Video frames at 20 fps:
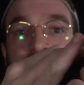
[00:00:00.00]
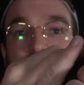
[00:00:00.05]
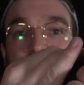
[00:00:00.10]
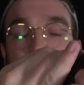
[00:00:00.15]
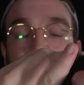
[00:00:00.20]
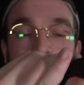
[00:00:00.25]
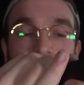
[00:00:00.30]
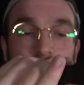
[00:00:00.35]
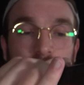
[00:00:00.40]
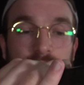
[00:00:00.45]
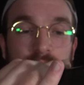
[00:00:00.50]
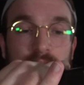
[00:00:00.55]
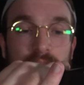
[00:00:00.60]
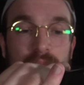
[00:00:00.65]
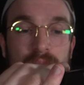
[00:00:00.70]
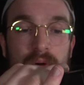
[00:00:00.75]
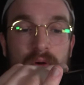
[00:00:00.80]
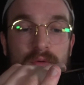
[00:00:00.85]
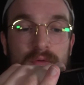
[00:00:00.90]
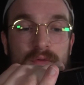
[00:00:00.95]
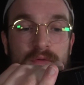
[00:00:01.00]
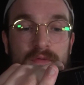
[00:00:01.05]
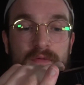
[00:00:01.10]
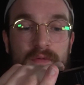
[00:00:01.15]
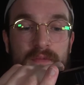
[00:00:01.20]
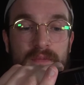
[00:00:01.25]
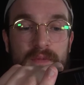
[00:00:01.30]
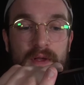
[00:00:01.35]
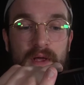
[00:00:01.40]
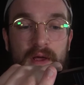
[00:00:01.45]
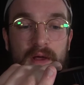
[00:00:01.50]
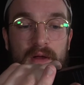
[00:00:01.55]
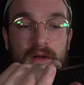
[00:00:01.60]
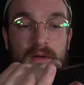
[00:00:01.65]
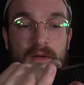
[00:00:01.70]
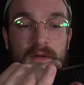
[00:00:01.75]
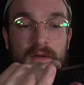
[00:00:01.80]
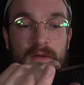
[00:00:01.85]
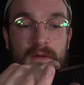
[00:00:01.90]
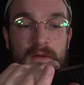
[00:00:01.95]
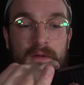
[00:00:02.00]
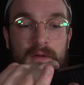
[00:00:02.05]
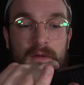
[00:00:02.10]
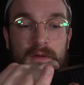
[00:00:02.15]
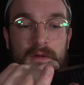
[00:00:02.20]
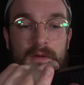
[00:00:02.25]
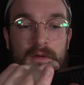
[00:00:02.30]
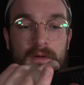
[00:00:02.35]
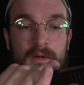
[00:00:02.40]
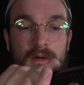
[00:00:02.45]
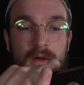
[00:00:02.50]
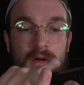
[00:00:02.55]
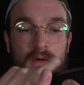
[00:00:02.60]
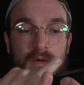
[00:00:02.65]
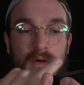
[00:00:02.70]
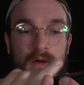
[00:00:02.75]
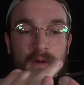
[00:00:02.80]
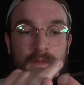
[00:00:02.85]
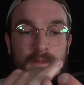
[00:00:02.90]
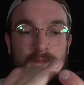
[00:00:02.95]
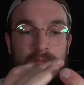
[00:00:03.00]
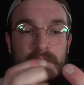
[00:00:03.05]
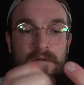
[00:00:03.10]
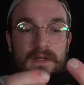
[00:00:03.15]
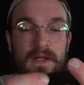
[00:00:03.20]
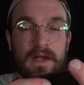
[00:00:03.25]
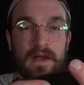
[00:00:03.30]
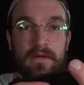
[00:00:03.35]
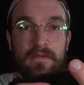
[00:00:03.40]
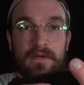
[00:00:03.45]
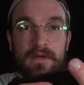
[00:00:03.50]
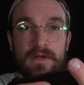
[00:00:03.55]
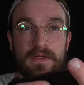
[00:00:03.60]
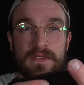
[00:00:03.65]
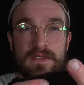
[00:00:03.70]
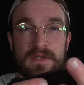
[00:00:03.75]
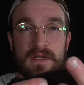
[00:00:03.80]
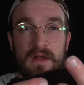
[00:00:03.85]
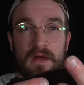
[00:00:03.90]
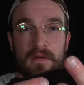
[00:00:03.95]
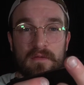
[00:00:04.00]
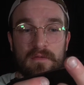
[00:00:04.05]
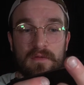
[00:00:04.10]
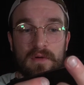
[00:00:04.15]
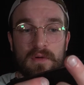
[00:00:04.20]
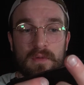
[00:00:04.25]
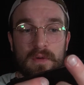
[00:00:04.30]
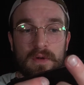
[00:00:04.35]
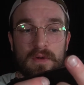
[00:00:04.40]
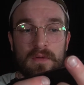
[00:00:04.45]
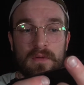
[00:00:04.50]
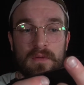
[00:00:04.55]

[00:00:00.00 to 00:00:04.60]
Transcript: and you want to pull both of them down, alright? Let everything slide forward.